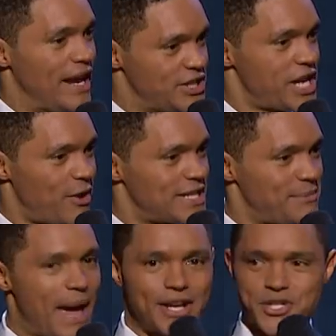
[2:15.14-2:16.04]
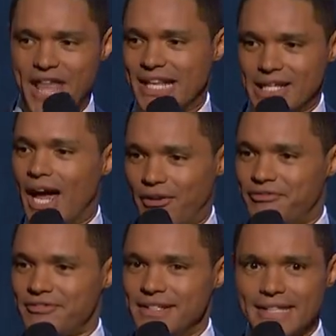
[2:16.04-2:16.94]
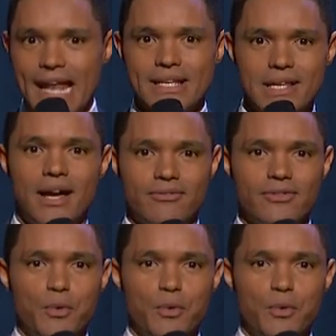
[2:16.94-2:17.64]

shouting match. That's love. That is love.